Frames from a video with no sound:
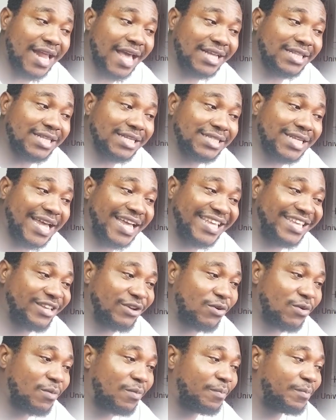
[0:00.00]
like Design
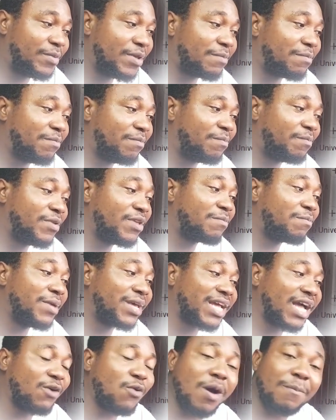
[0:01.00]
Hill,
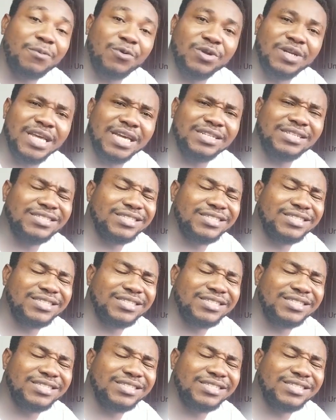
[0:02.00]
Pickmaker, Uploaded.